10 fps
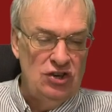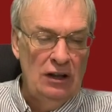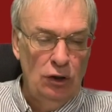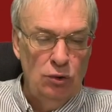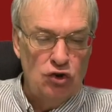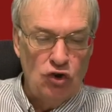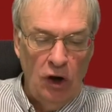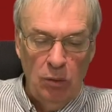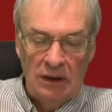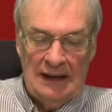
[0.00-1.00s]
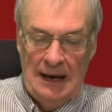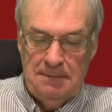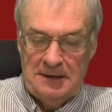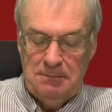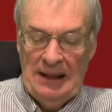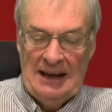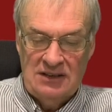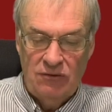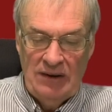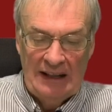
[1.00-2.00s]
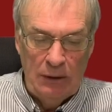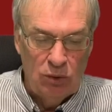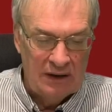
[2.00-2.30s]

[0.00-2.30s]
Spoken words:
Luke Shaw will keep his place. I really would.